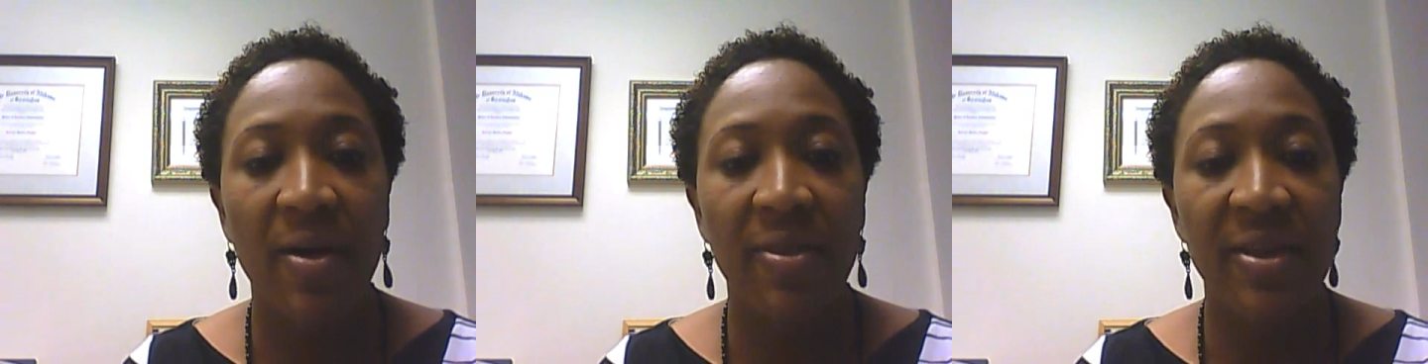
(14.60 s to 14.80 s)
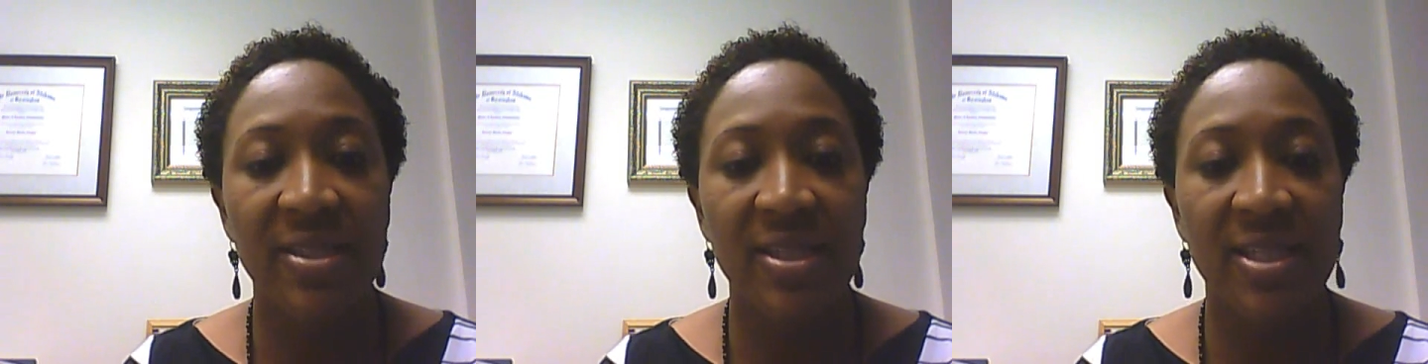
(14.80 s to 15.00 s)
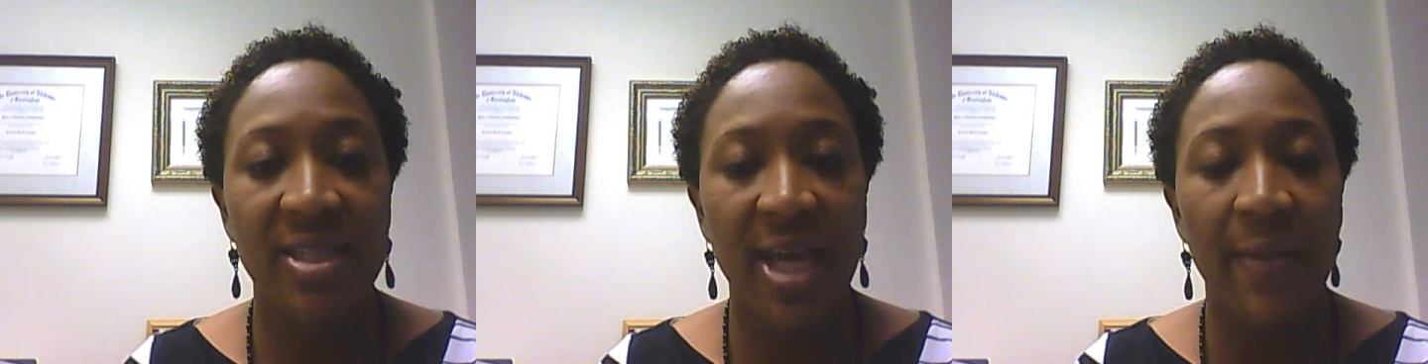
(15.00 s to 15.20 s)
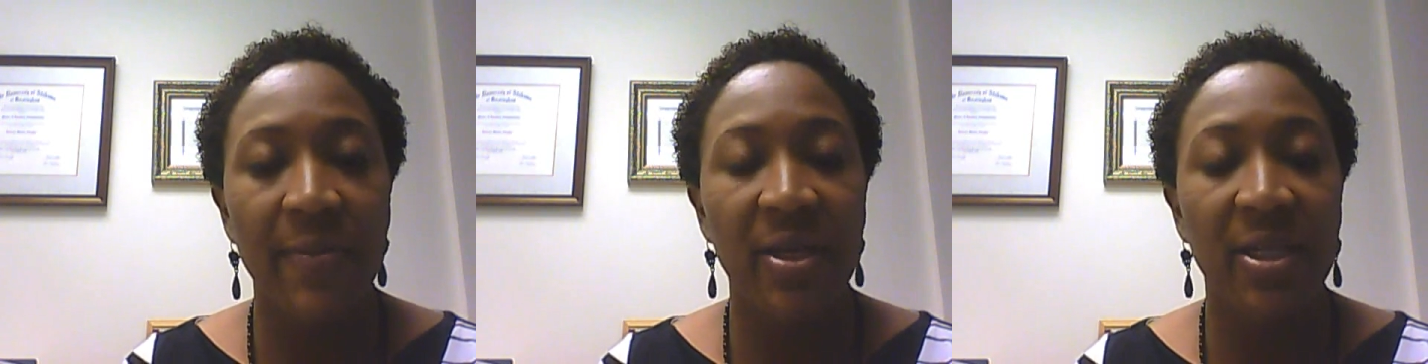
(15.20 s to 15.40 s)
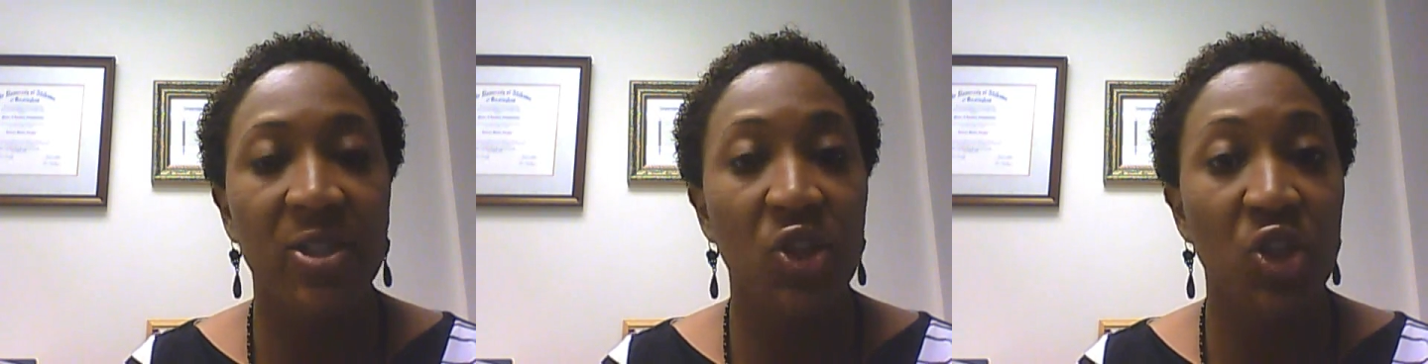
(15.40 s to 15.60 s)
This
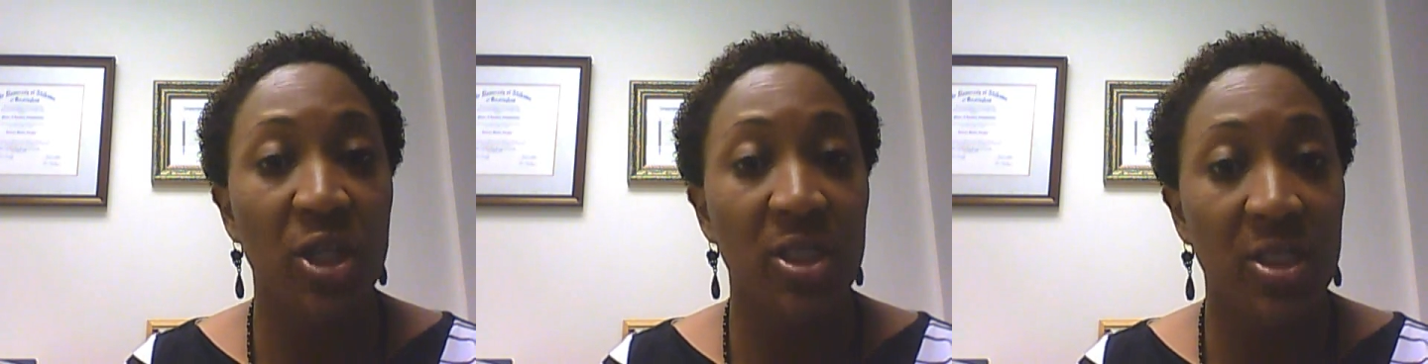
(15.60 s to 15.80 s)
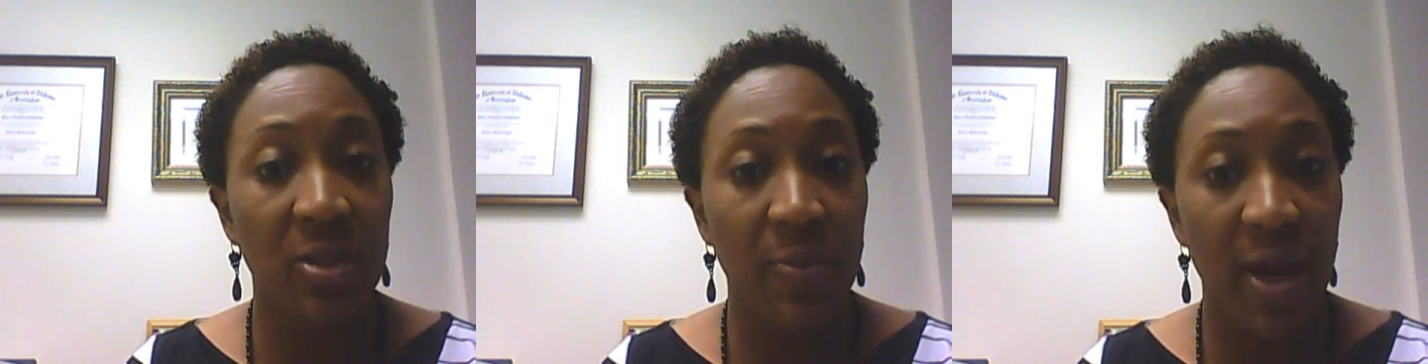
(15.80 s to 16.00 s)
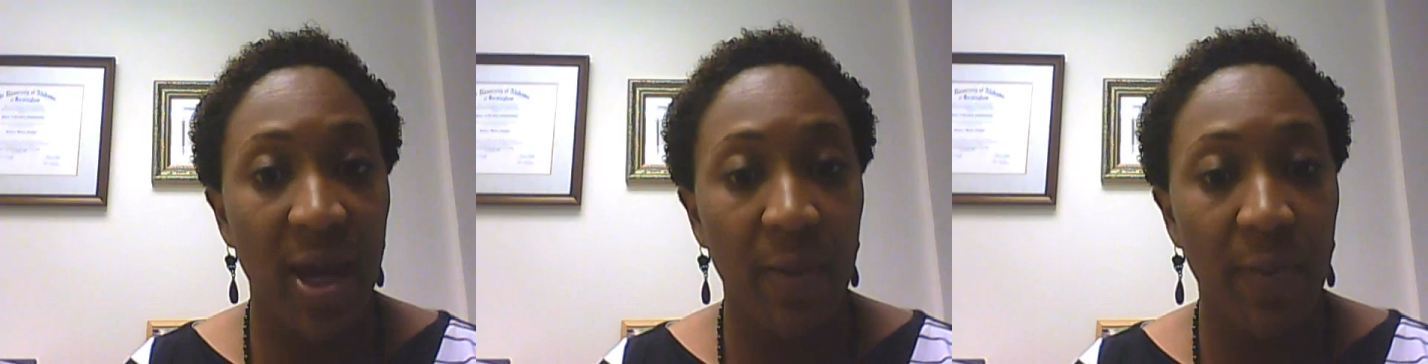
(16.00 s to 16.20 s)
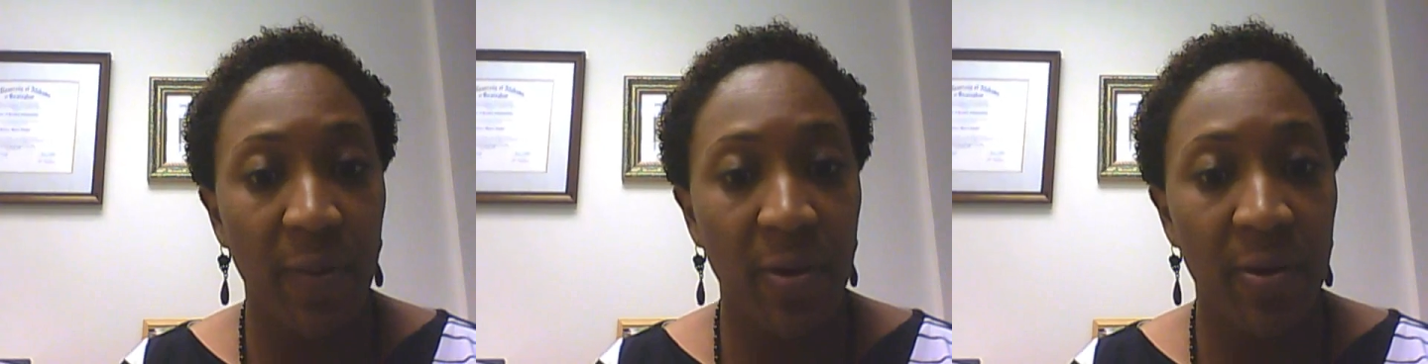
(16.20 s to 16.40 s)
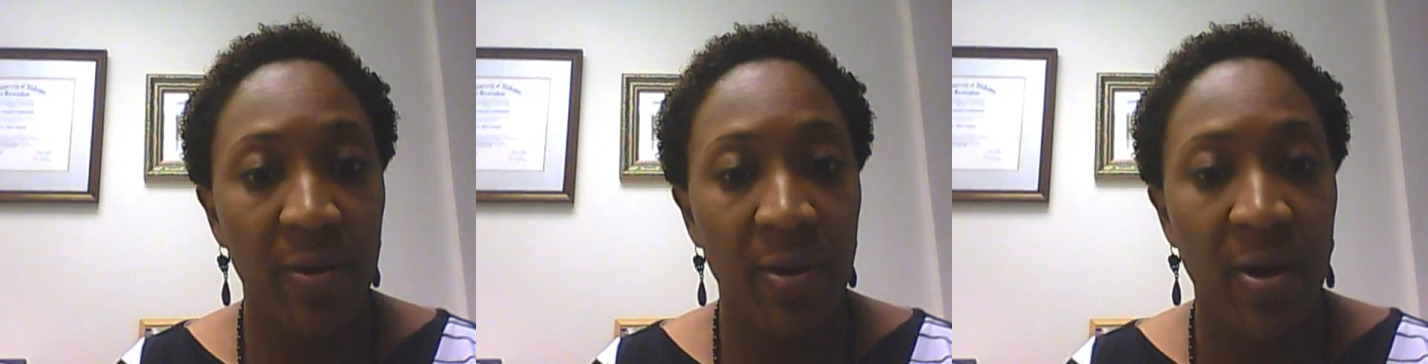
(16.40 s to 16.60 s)
assignment is just a
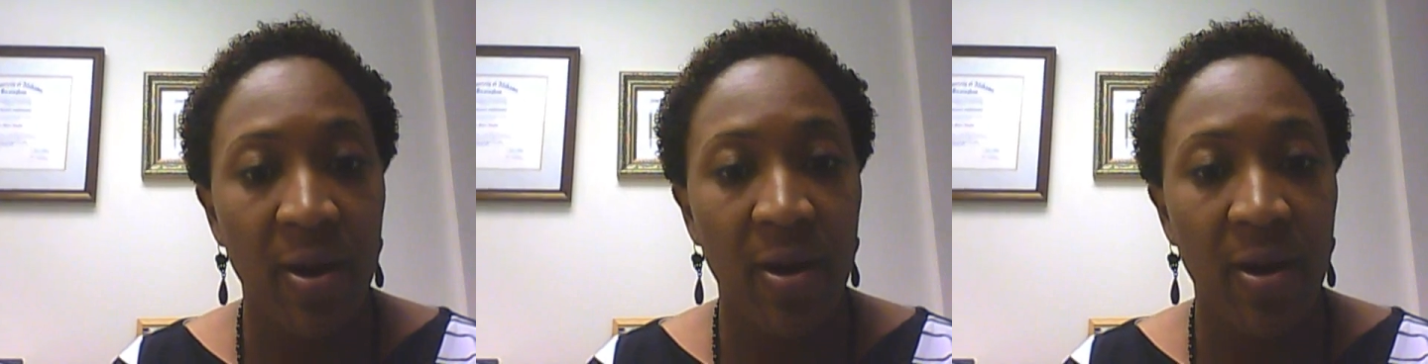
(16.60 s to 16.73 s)
paper,